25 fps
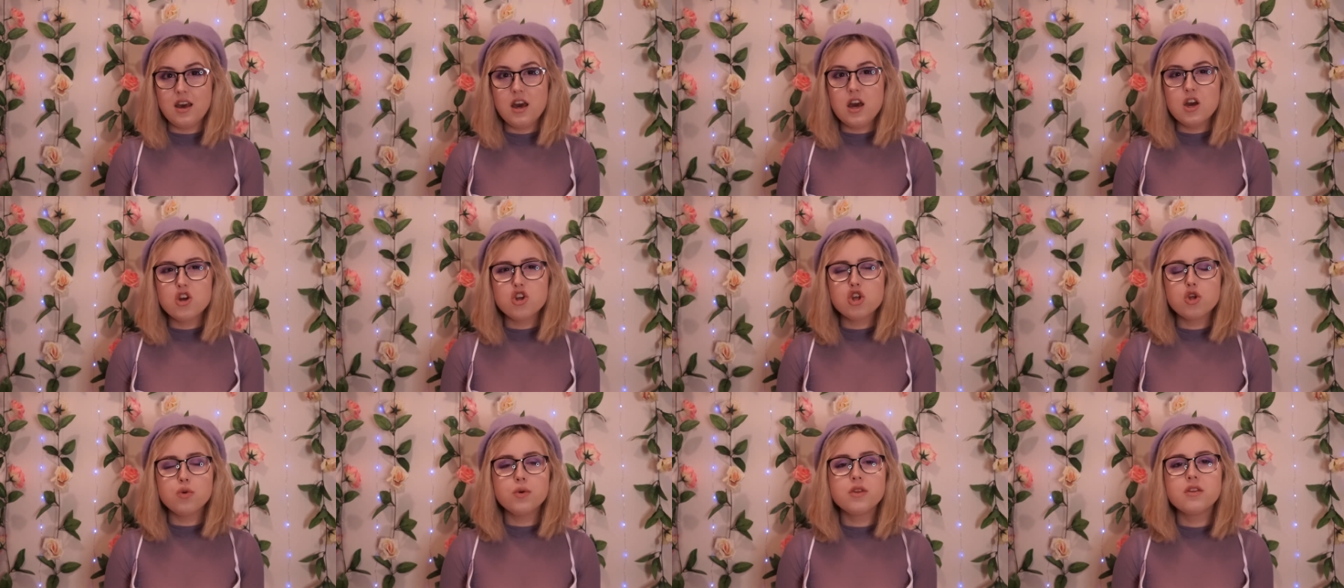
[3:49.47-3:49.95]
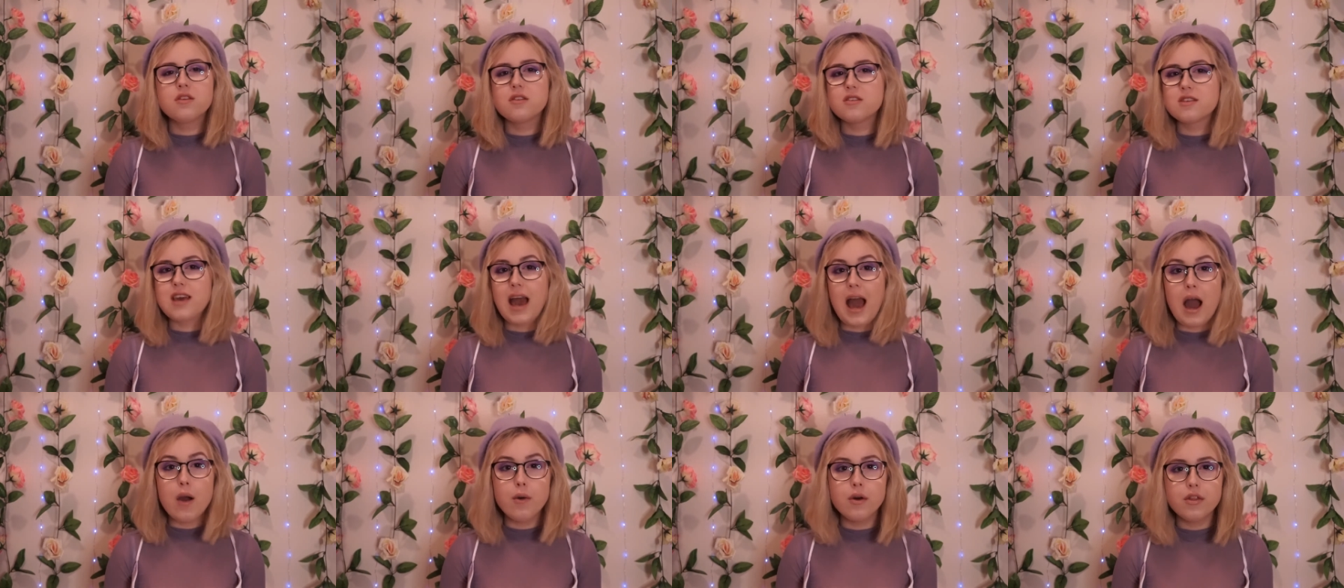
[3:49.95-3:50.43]
She would
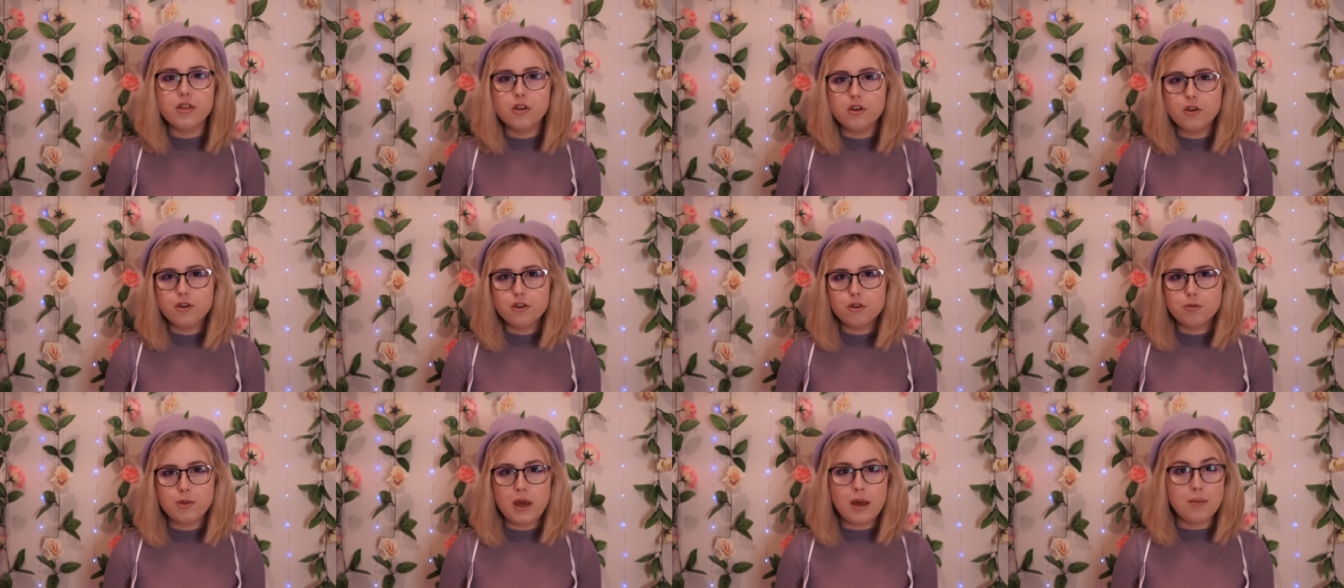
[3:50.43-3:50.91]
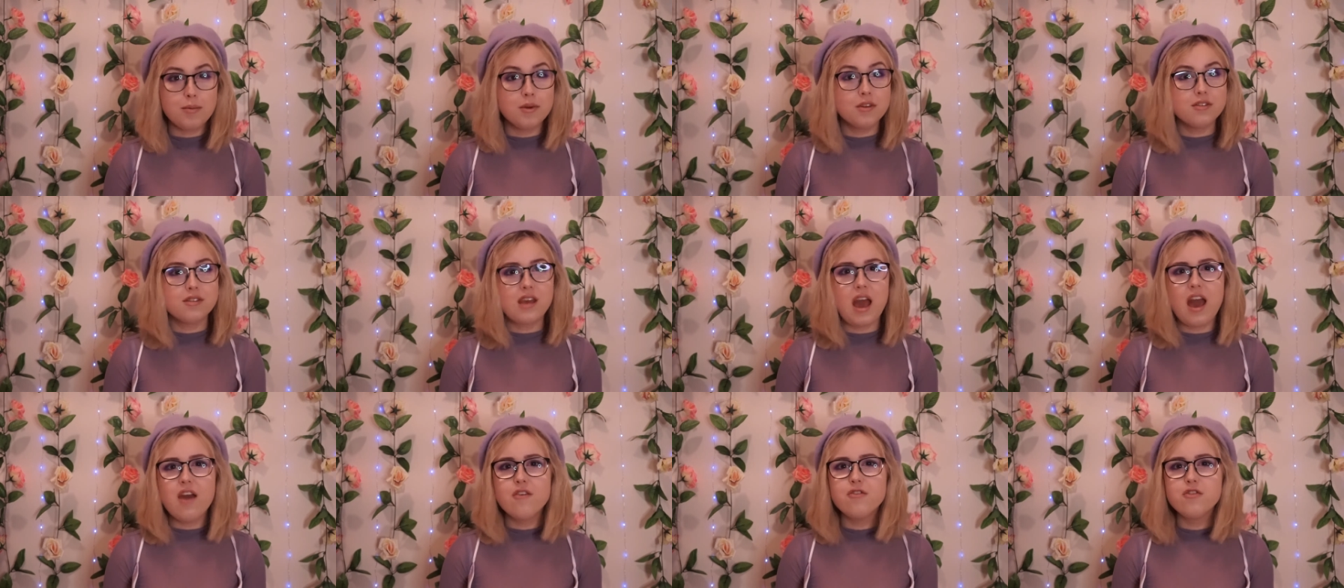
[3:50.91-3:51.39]
scour the newspapers
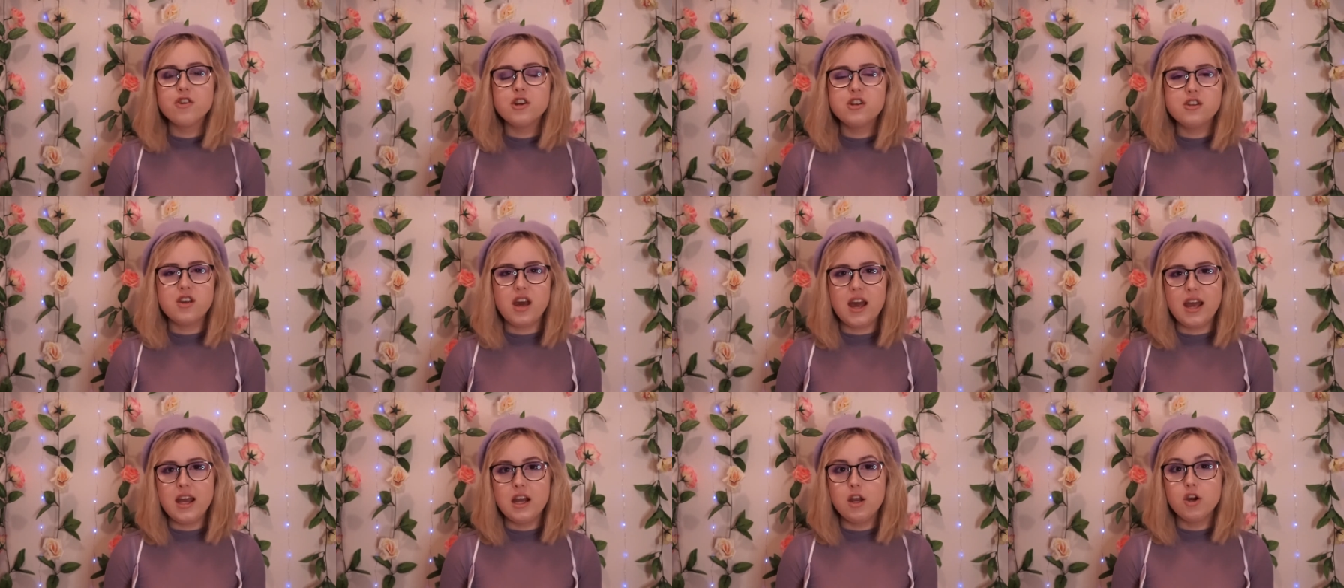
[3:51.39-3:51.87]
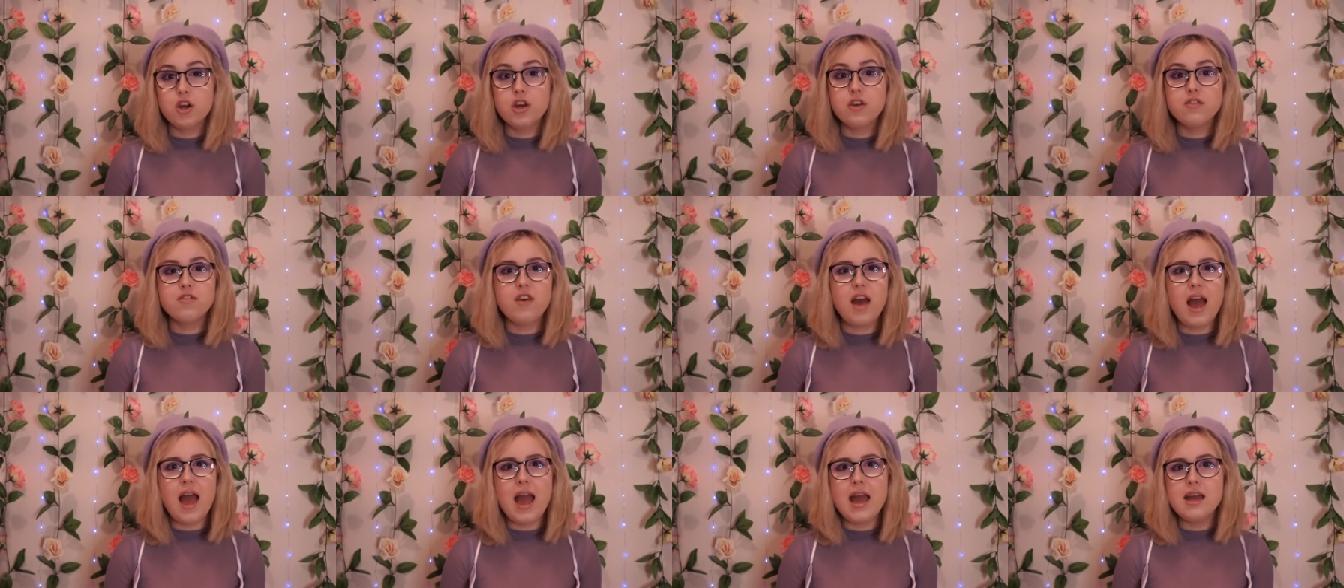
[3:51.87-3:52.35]
every day looking
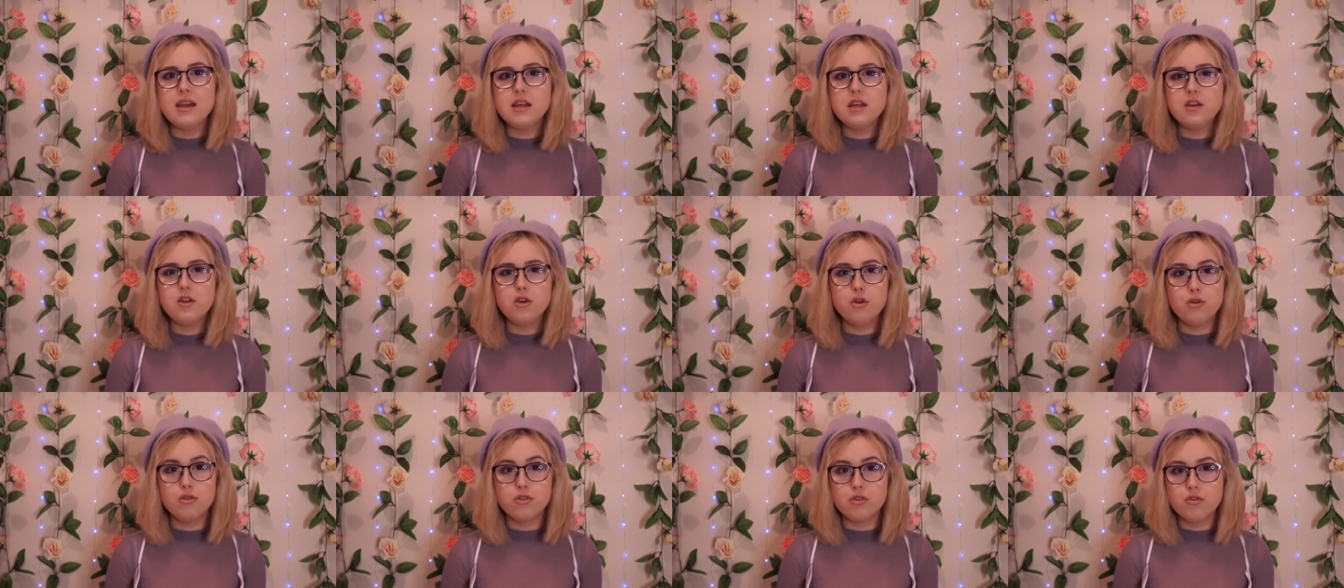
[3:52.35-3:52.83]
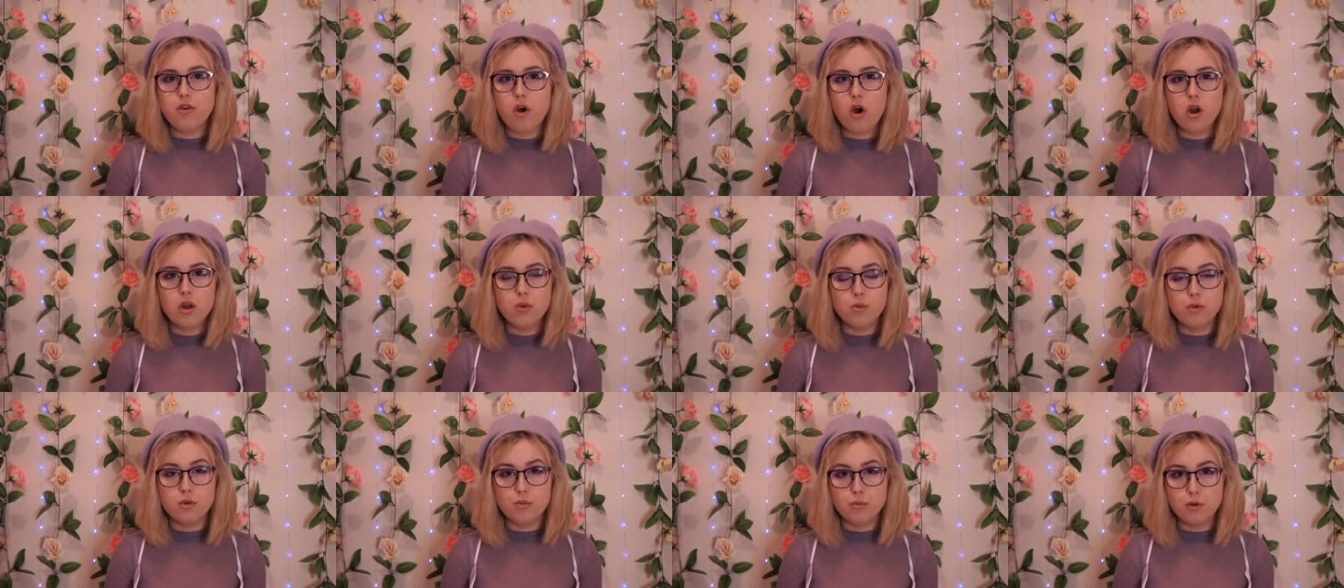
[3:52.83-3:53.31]
for any news of
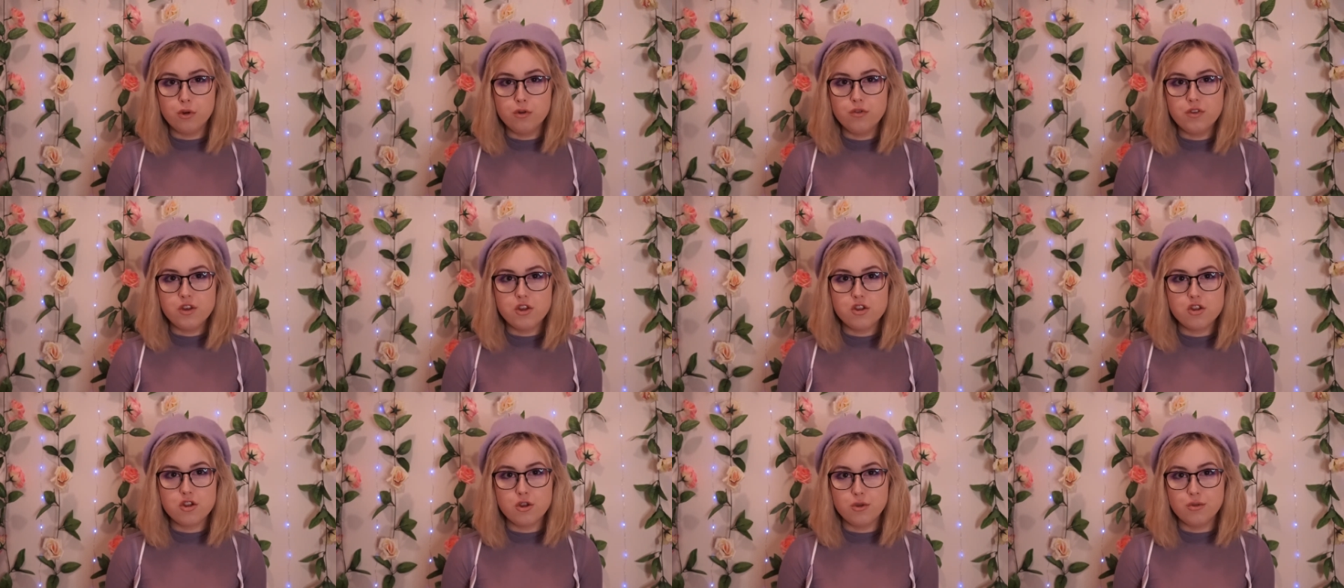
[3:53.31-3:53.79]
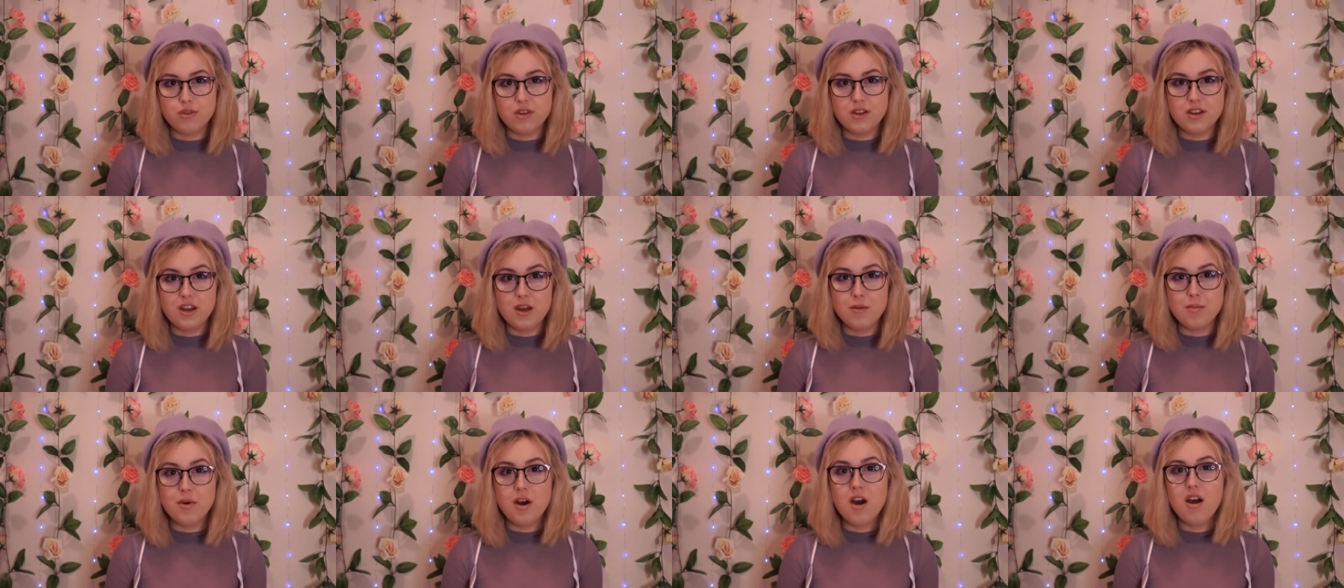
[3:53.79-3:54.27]
Hollywood movies shooting
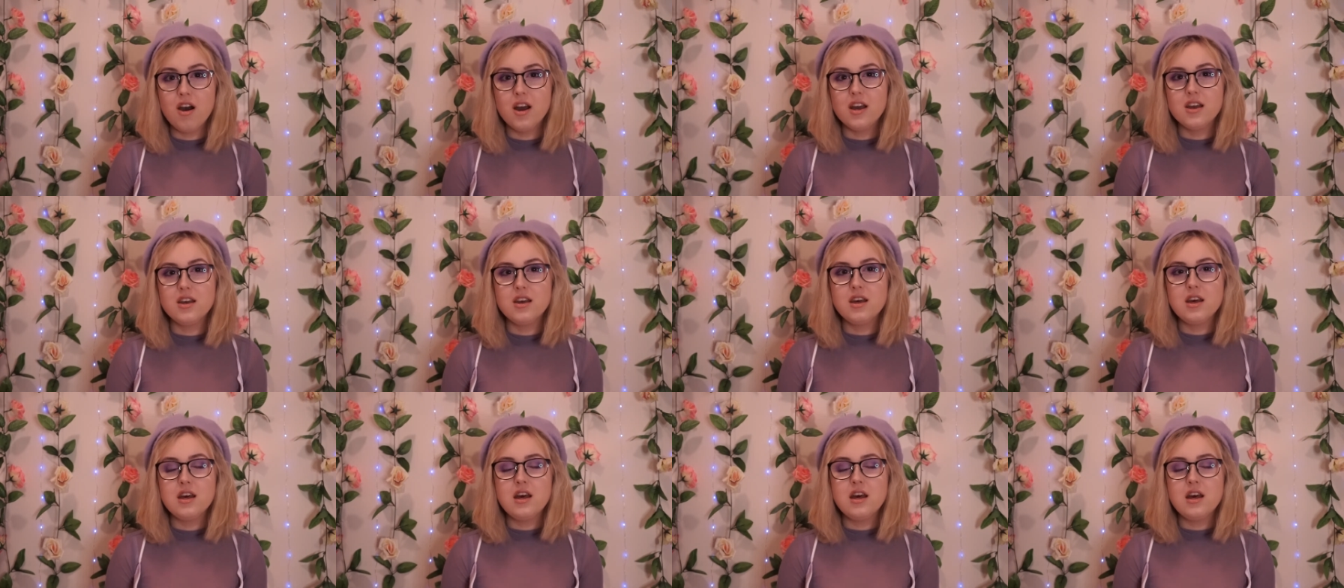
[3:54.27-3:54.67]
nearby.